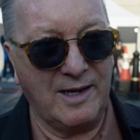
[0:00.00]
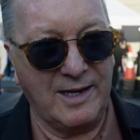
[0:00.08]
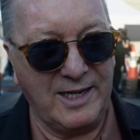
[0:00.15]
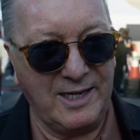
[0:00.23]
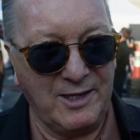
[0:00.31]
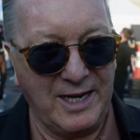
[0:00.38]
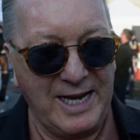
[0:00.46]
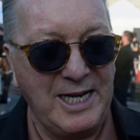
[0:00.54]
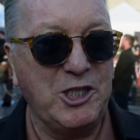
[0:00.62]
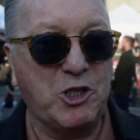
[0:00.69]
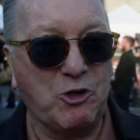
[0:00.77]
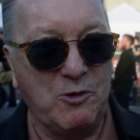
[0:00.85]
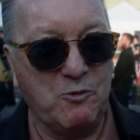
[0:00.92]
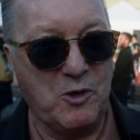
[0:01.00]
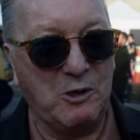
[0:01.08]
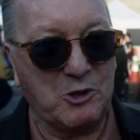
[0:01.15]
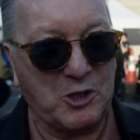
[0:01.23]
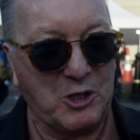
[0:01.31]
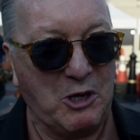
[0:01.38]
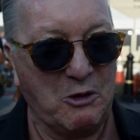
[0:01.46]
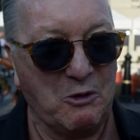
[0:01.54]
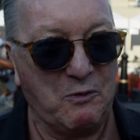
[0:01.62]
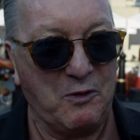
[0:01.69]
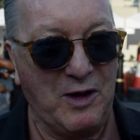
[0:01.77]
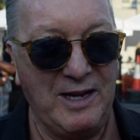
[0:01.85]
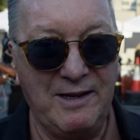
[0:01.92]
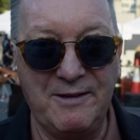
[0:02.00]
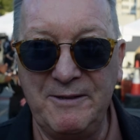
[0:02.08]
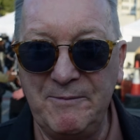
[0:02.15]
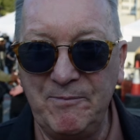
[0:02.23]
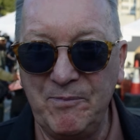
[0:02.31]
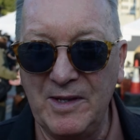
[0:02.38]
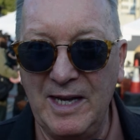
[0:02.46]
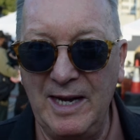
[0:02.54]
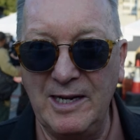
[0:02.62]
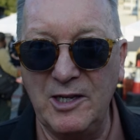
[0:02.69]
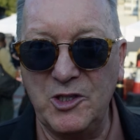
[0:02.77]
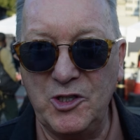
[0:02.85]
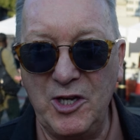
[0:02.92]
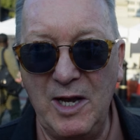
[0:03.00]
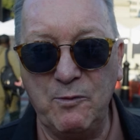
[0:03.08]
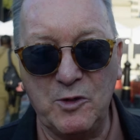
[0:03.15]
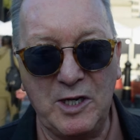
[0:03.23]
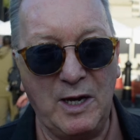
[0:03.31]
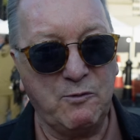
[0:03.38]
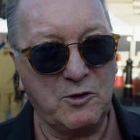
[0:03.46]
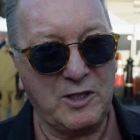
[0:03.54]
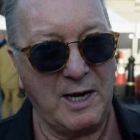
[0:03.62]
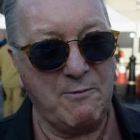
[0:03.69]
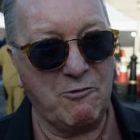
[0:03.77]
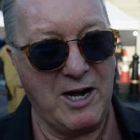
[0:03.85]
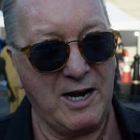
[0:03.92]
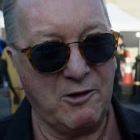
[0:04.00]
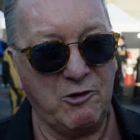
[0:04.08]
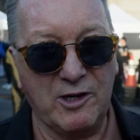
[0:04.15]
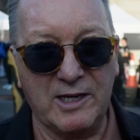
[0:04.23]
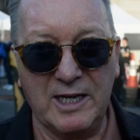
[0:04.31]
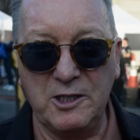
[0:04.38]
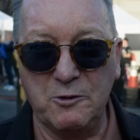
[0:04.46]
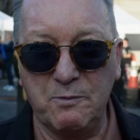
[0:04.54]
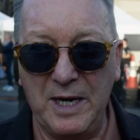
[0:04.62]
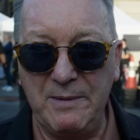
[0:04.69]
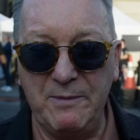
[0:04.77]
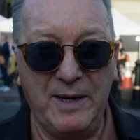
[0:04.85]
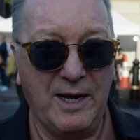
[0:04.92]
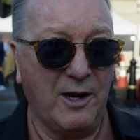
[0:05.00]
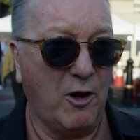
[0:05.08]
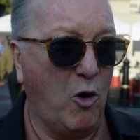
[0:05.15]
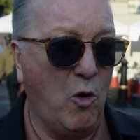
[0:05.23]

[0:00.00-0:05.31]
a interim world title fight, and a tough 10-rounder against Babe Miller.